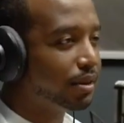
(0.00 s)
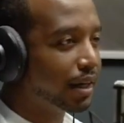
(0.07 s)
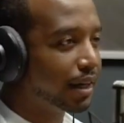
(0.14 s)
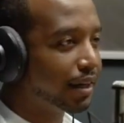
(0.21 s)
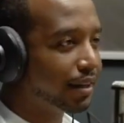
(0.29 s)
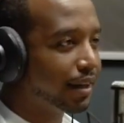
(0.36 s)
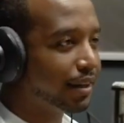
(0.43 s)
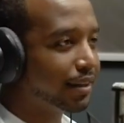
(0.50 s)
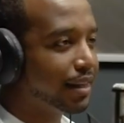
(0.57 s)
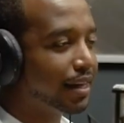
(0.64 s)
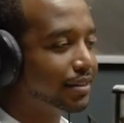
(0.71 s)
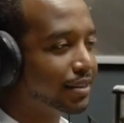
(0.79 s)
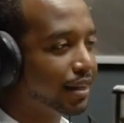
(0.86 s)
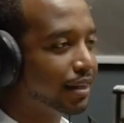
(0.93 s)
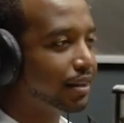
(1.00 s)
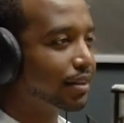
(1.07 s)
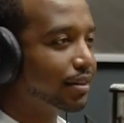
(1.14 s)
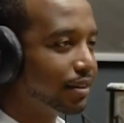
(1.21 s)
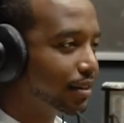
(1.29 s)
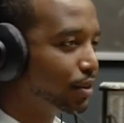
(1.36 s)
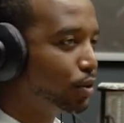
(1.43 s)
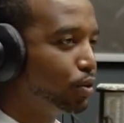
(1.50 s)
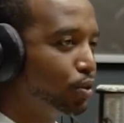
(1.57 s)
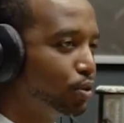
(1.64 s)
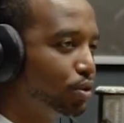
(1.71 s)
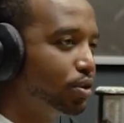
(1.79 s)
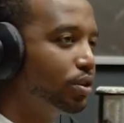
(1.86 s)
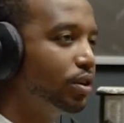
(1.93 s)
Right? Yeah. Like that's like
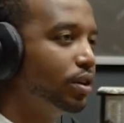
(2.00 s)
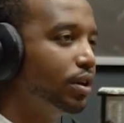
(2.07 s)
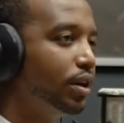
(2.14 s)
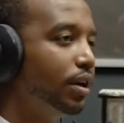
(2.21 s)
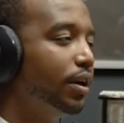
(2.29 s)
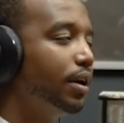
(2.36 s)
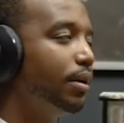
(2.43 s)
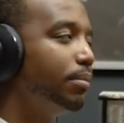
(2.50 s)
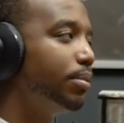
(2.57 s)
cool. Yeah.